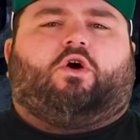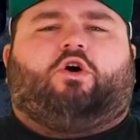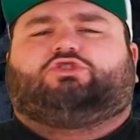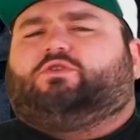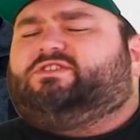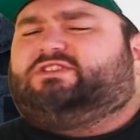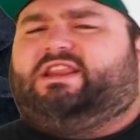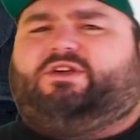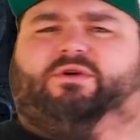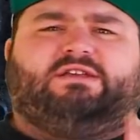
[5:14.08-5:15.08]
Also, if there's
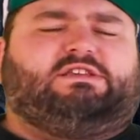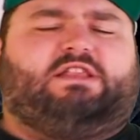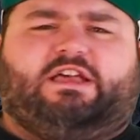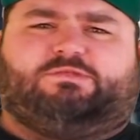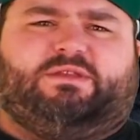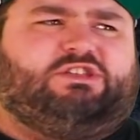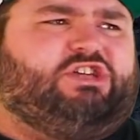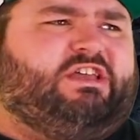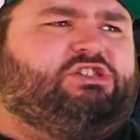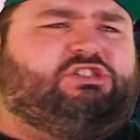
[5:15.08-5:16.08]
any crazy last minute
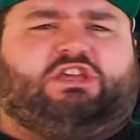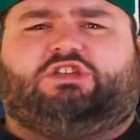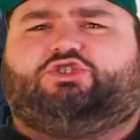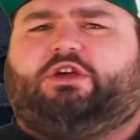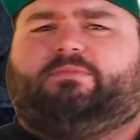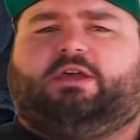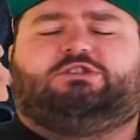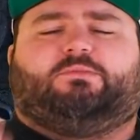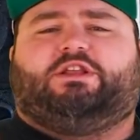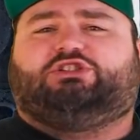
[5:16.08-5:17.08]
changes, injury
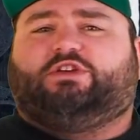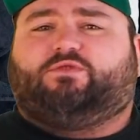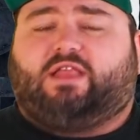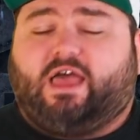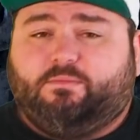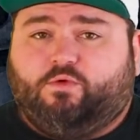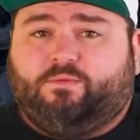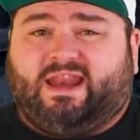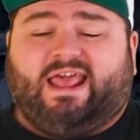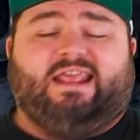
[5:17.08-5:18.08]
updates, money shift, line
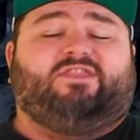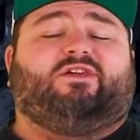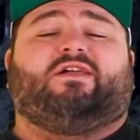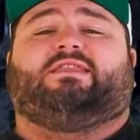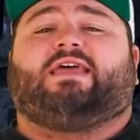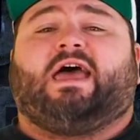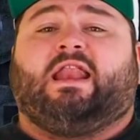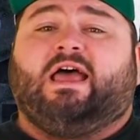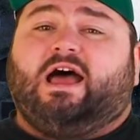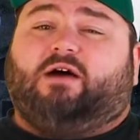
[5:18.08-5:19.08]
movement, anything like
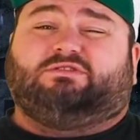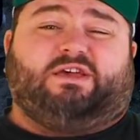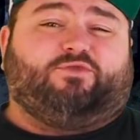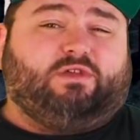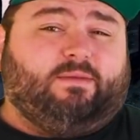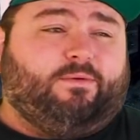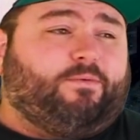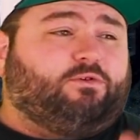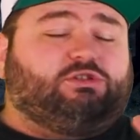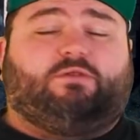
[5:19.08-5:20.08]
that, I'll definitely keep you
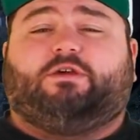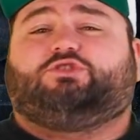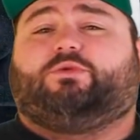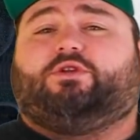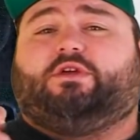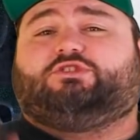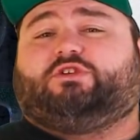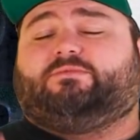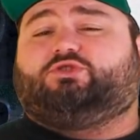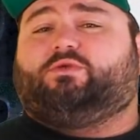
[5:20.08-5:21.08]
posted on my Twitter,
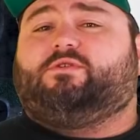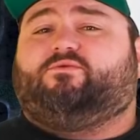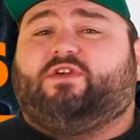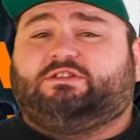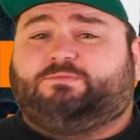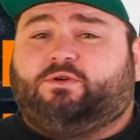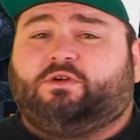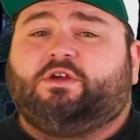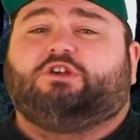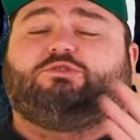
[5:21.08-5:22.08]
Instagram story, and
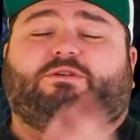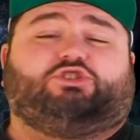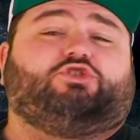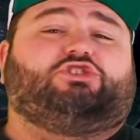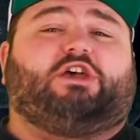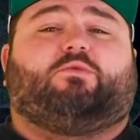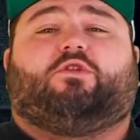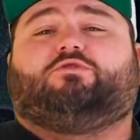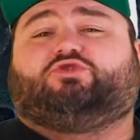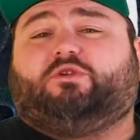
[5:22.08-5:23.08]
Facebook. So make sure you check one
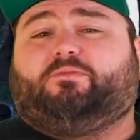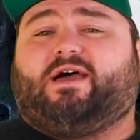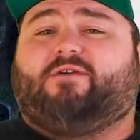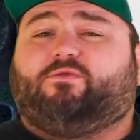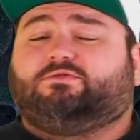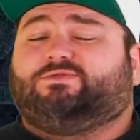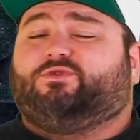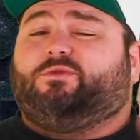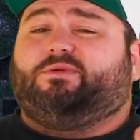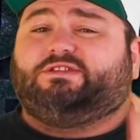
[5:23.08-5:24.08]
of those three platforms
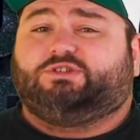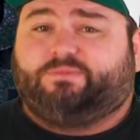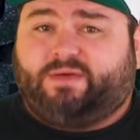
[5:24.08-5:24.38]
before you place your